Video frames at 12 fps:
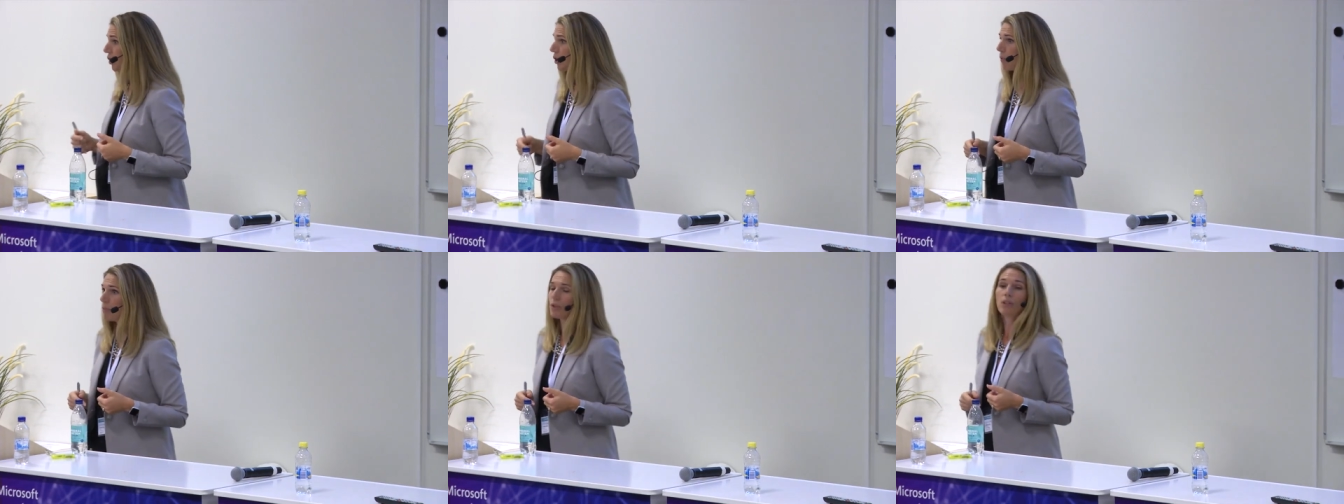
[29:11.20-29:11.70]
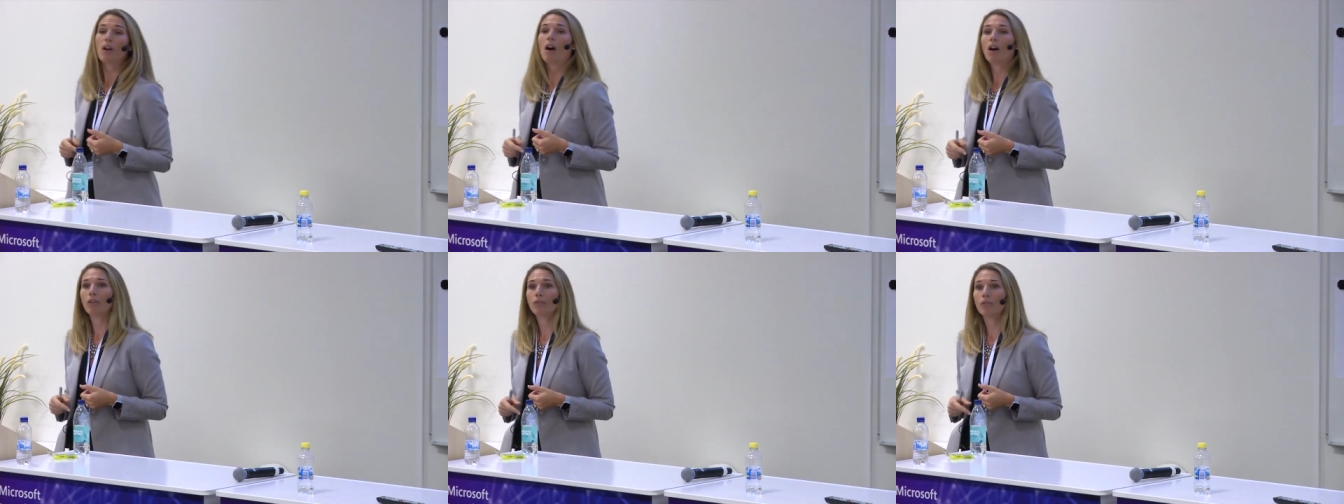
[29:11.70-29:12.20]
terms
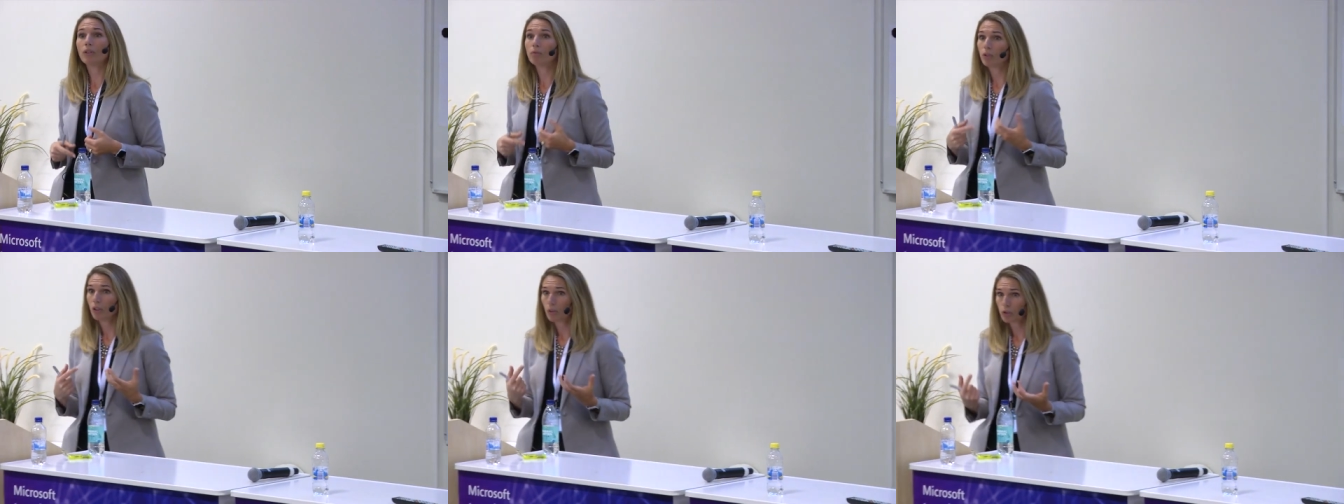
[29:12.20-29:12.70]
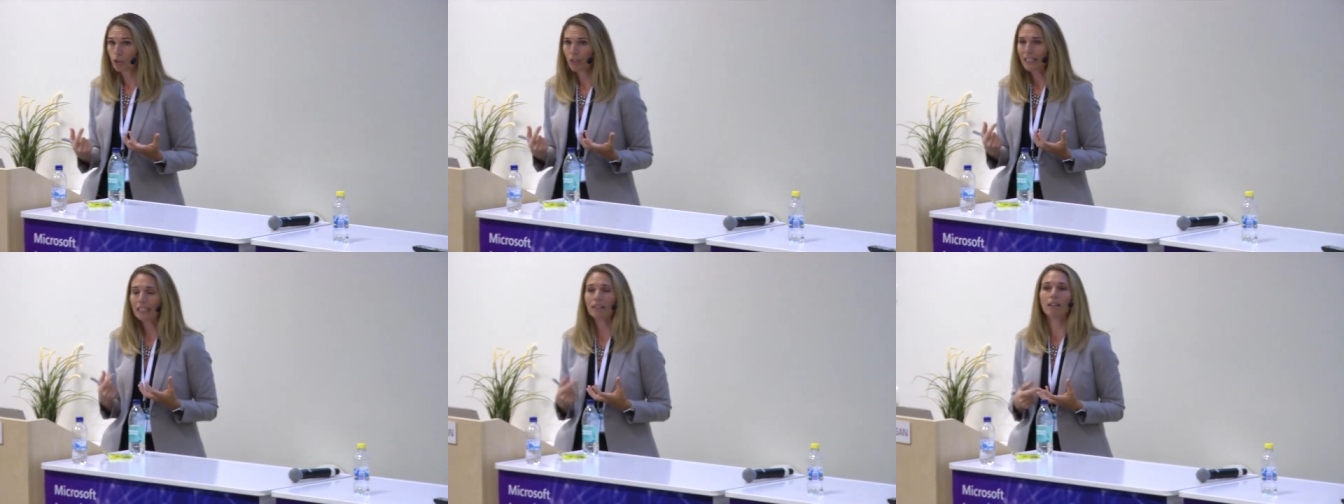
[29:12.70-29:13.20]
of you know
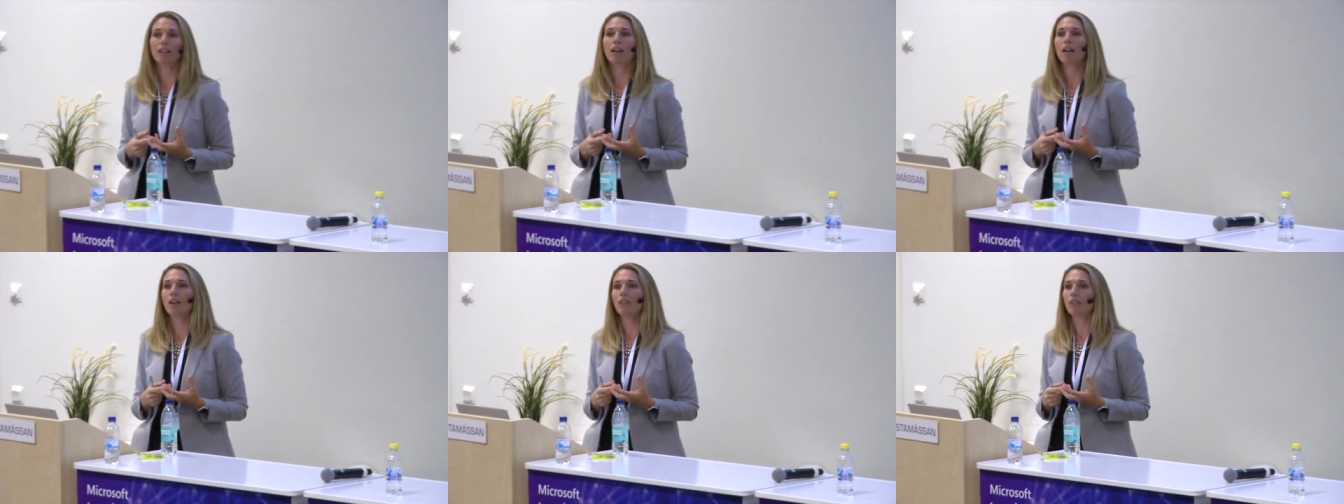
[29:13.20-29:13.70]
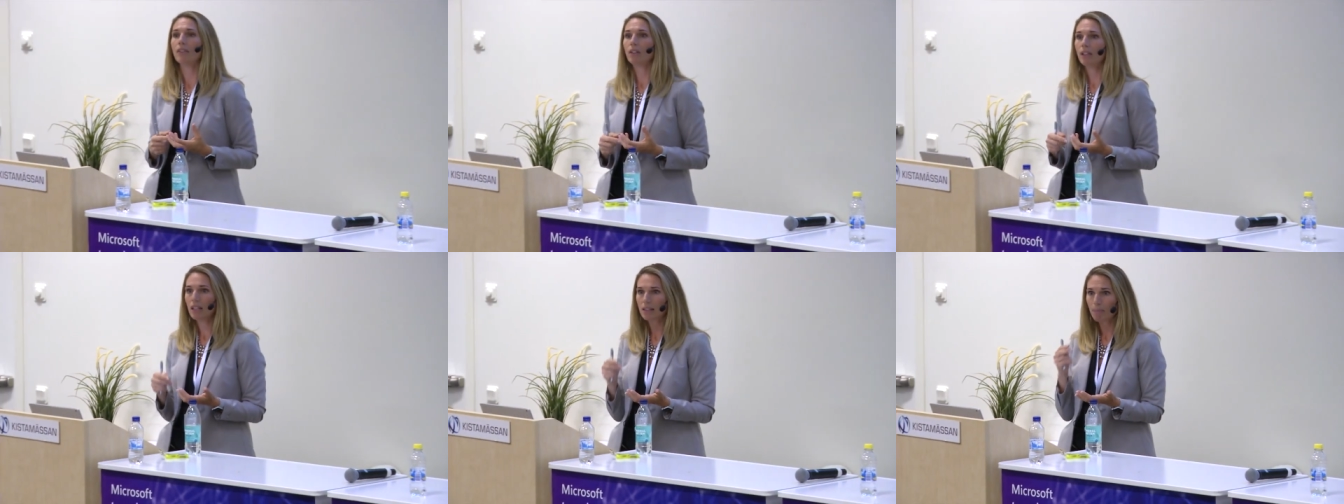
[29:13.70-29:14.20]
training uh,
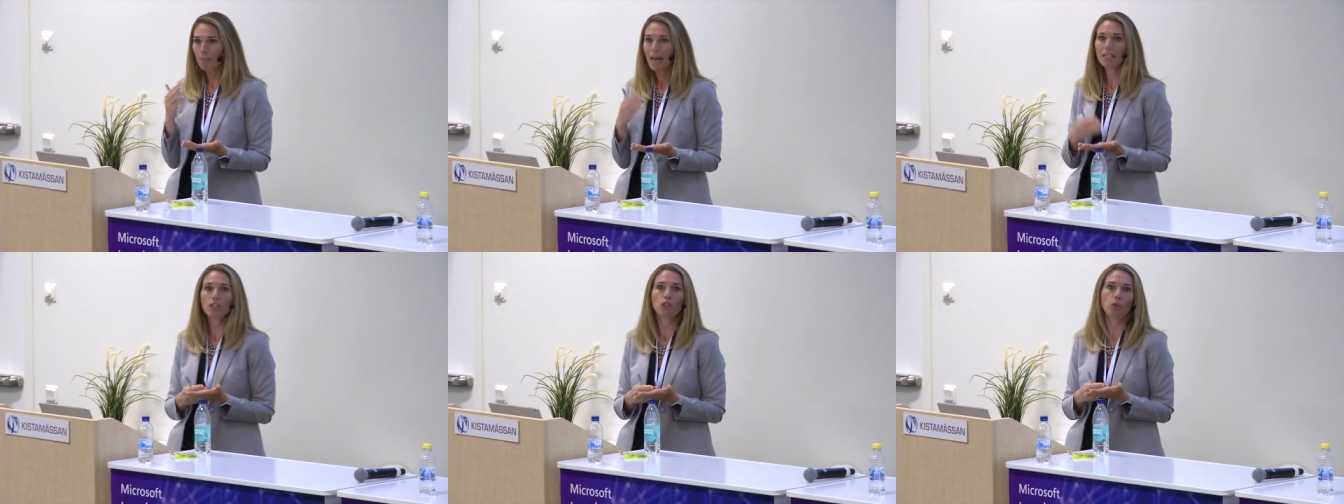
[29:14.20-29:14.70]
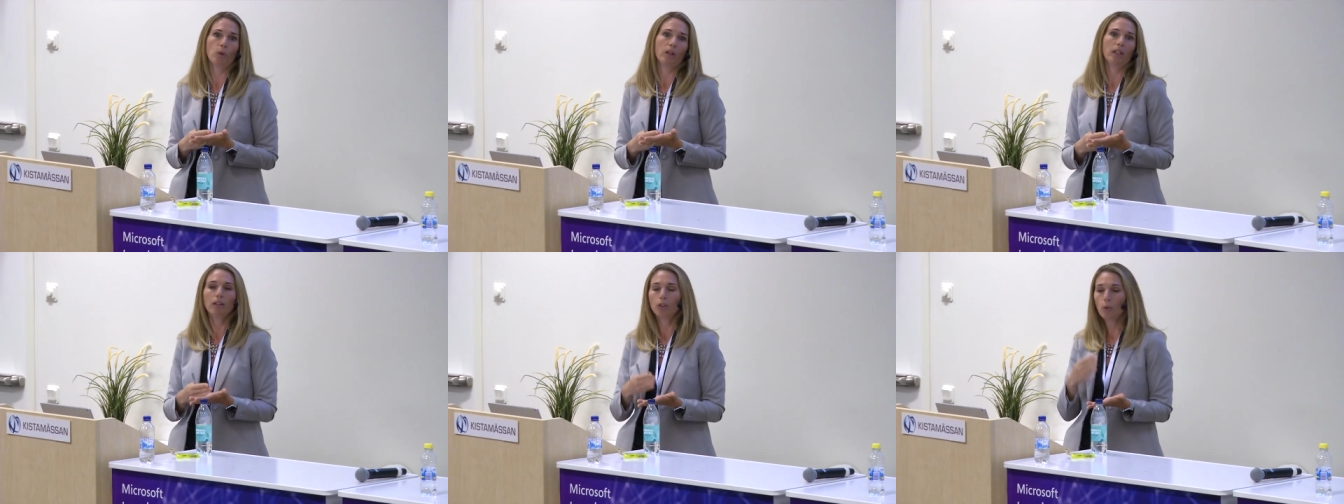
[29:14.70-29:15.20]
it's
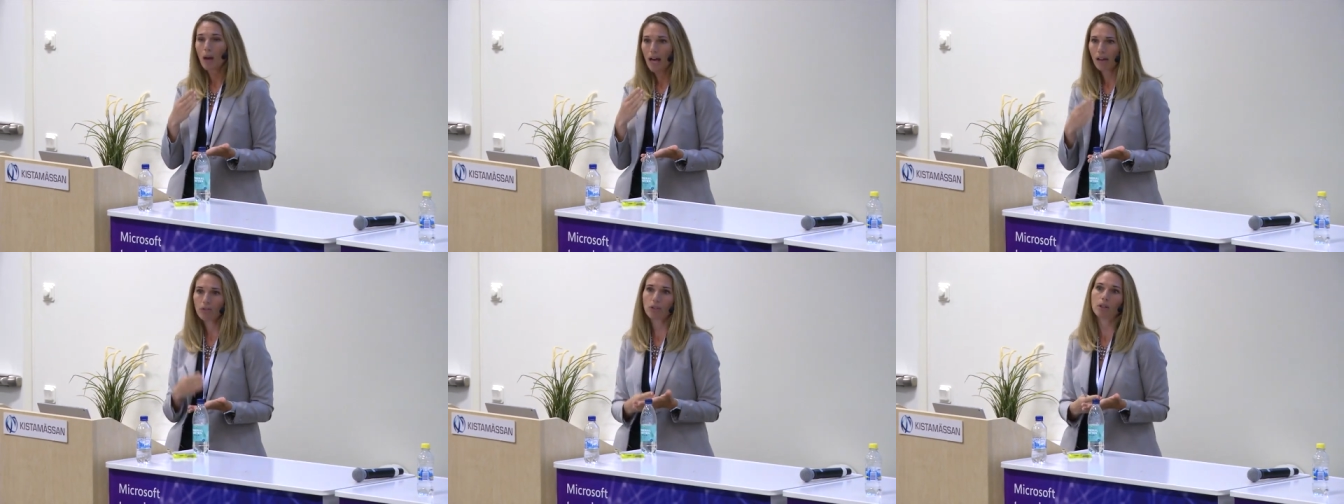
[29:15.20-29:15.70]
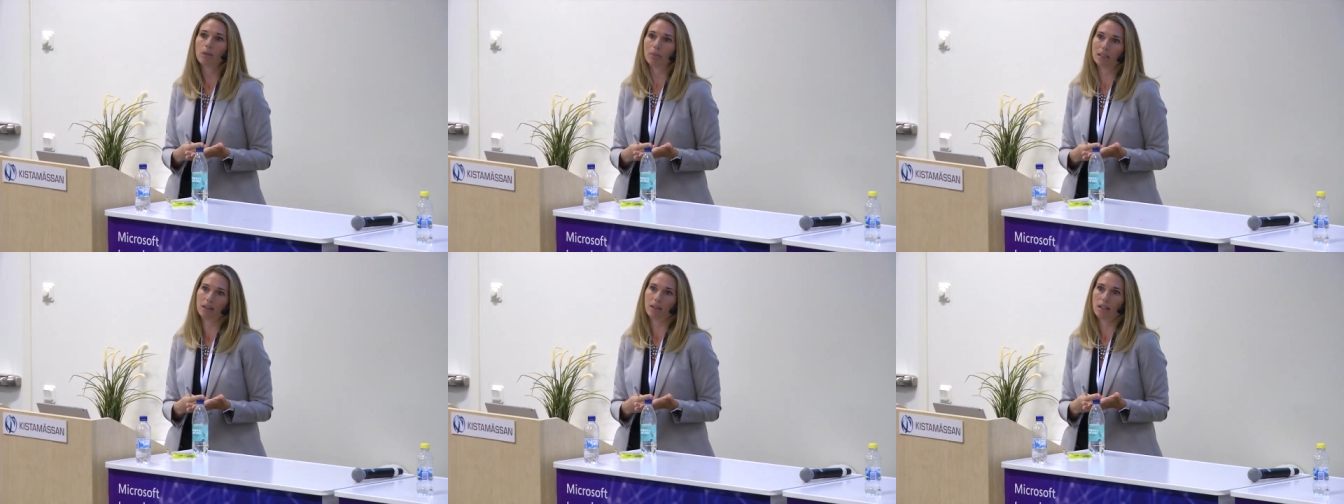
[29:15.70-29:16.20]
mandatory. You have to
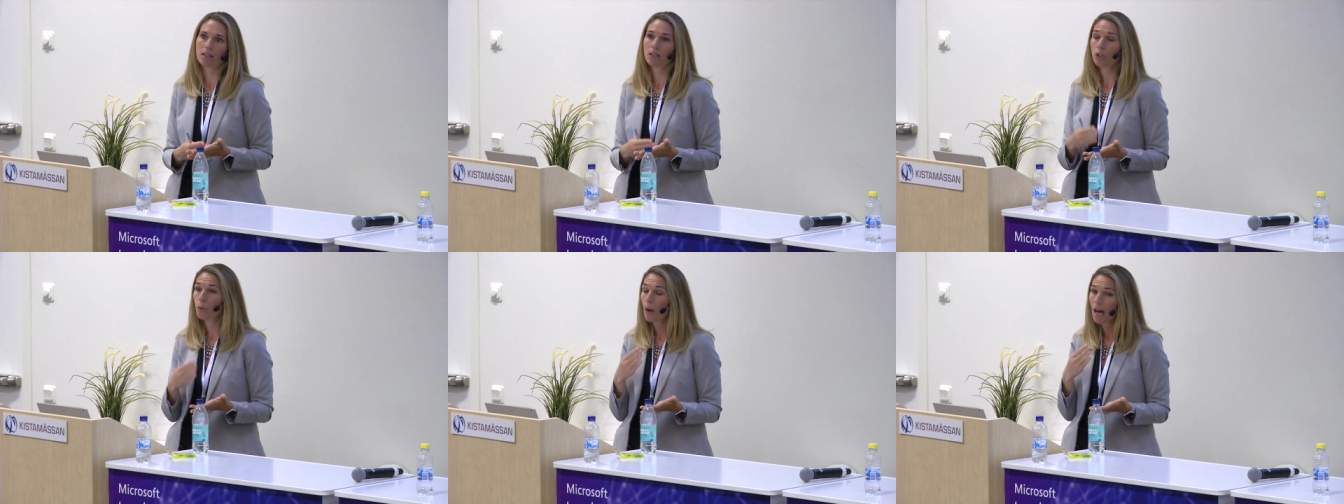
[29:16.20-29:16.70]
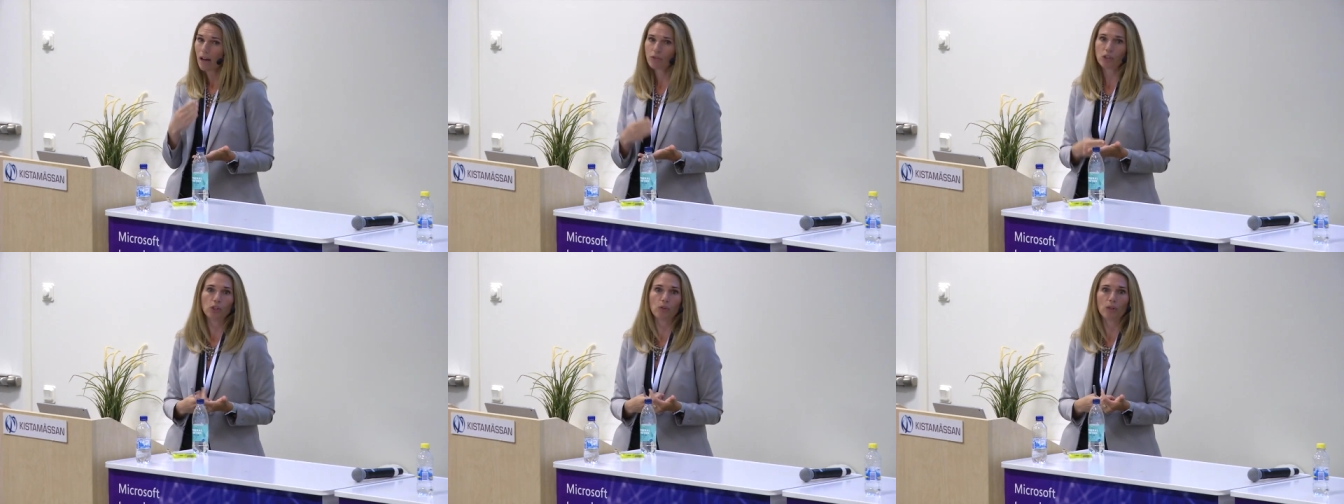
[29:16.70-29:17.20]
complete this. You have
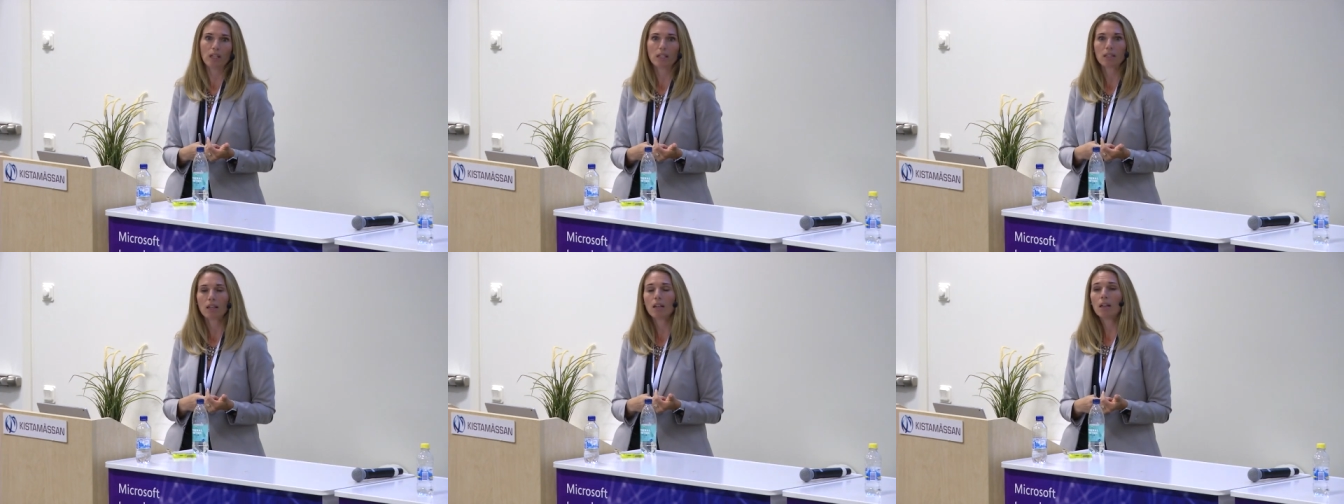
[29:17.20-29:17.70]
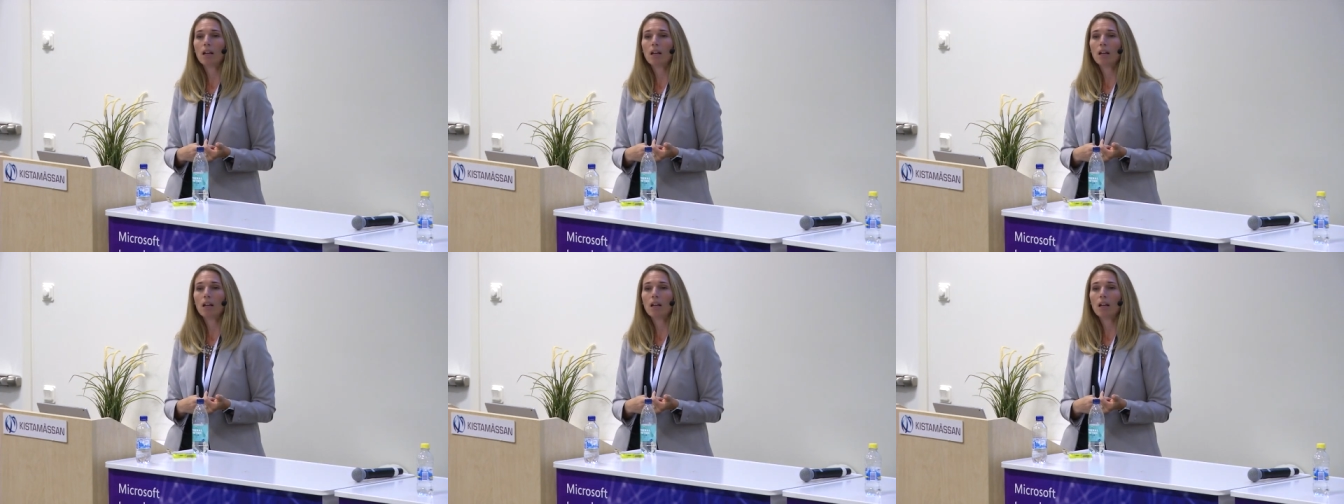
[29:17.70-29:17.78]
to do these.